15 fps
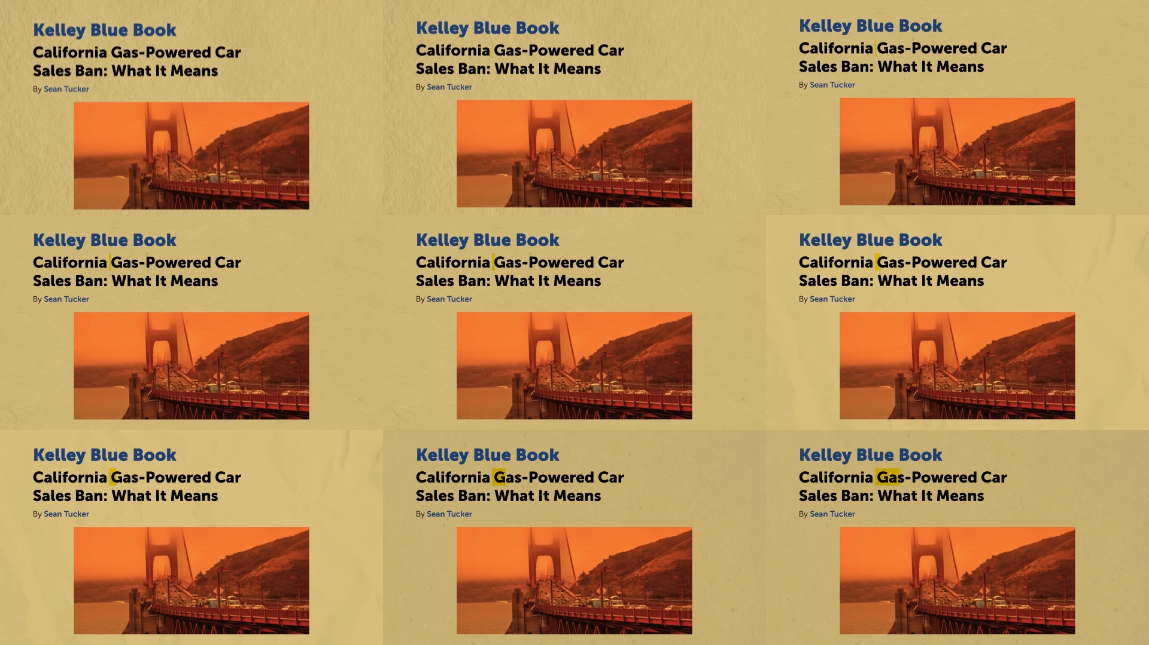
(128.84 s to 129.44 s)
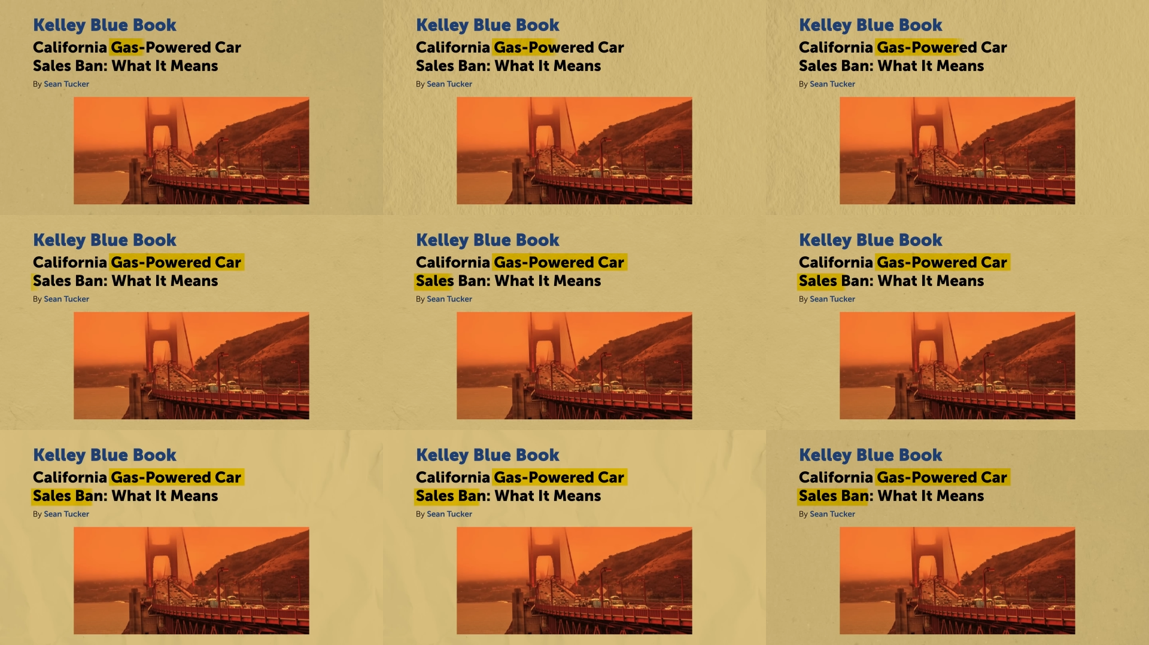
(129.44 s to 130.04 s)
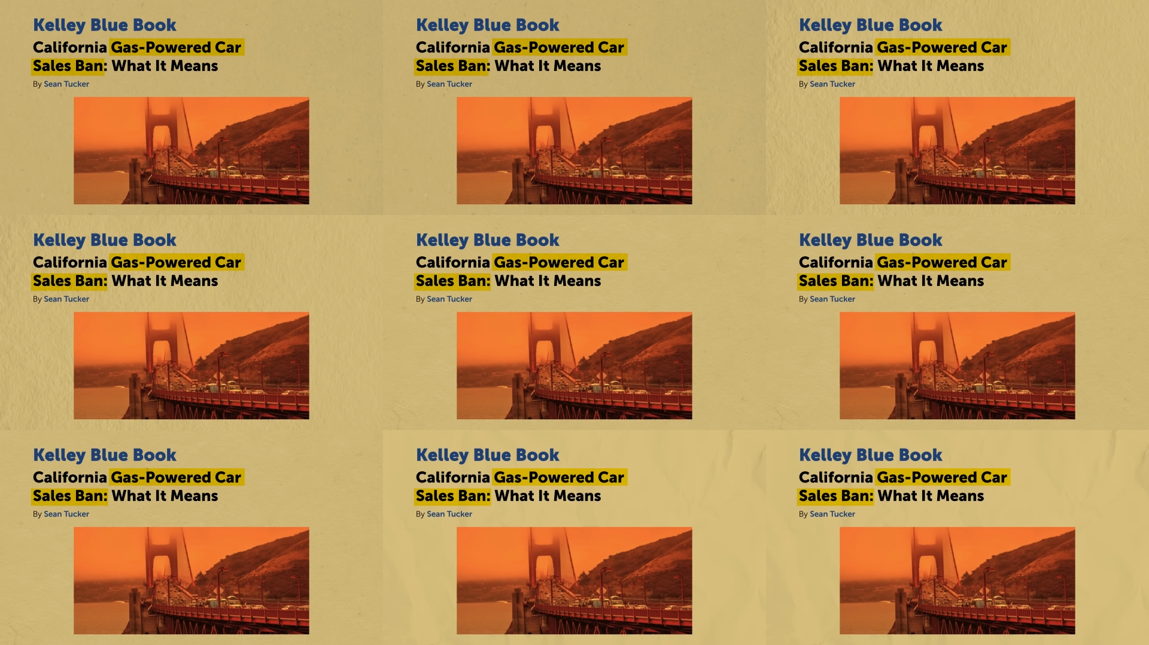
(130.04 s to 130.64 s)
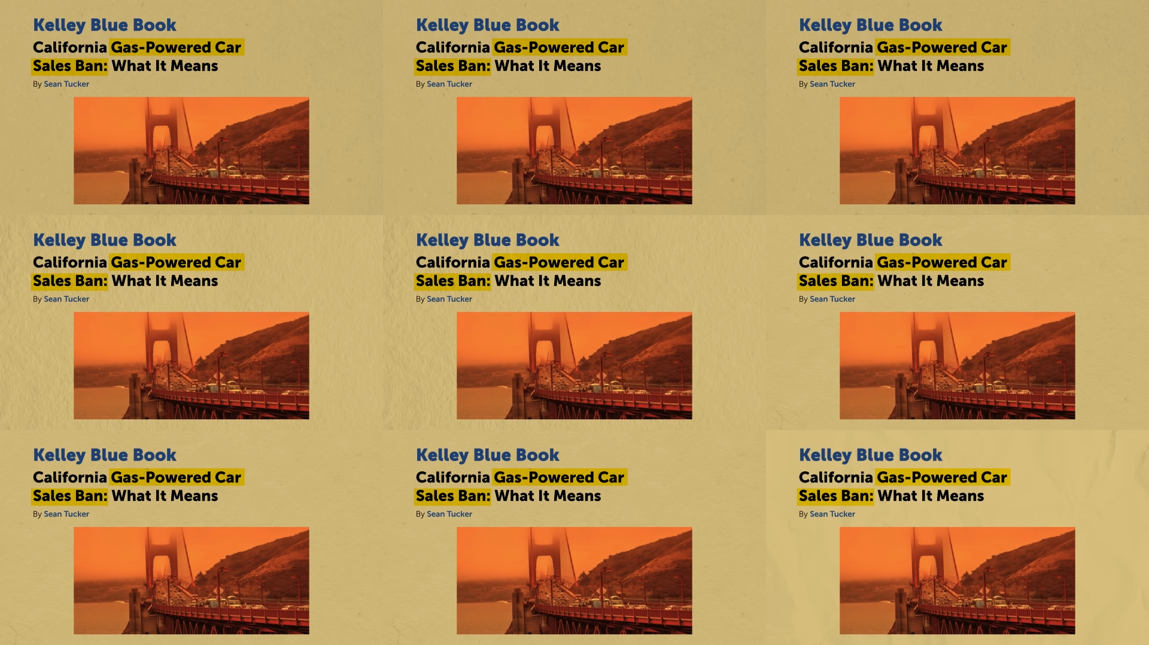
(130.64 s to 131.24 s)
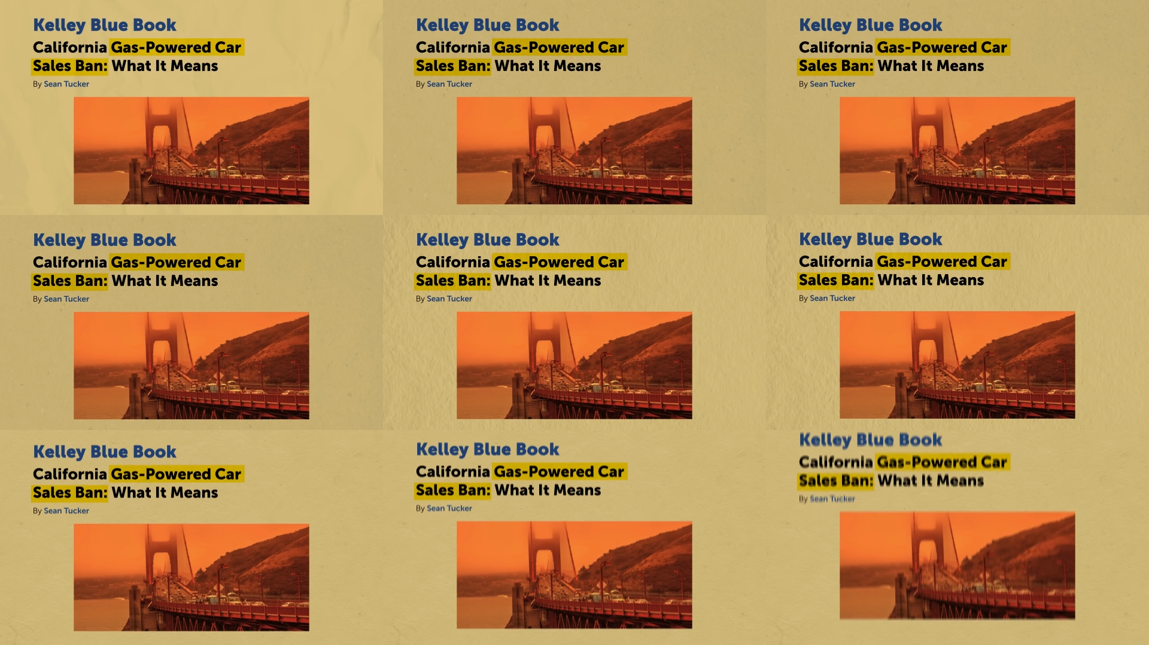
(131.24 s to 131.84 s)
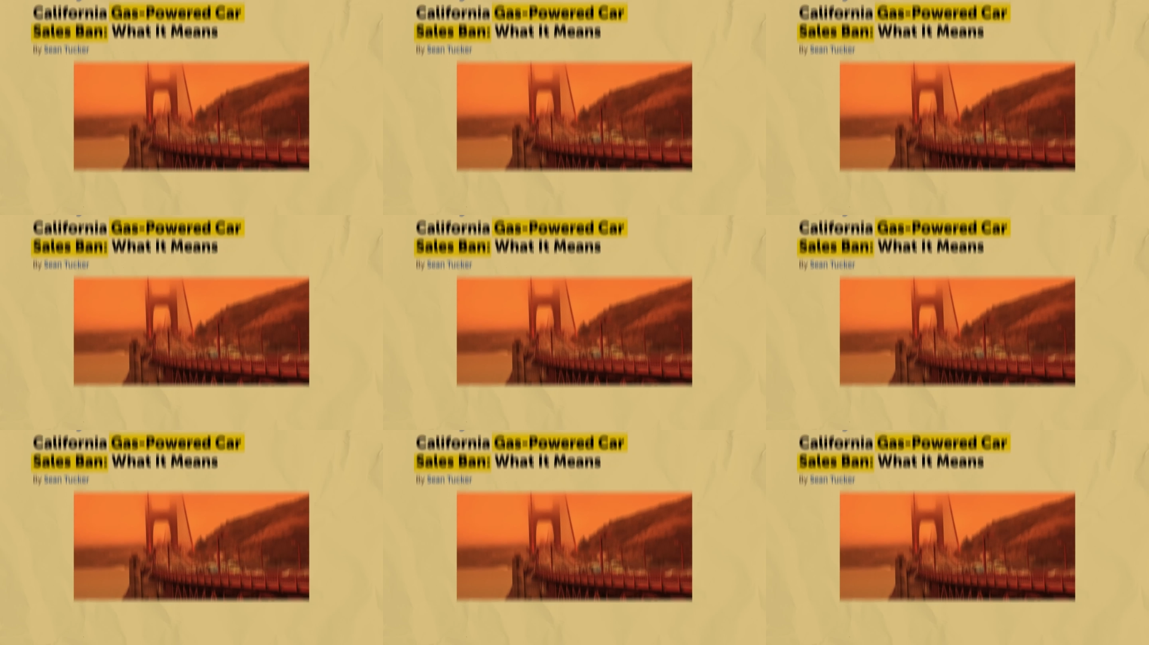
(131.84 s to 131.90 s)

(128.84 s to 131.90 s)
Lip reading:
(no speaker visible)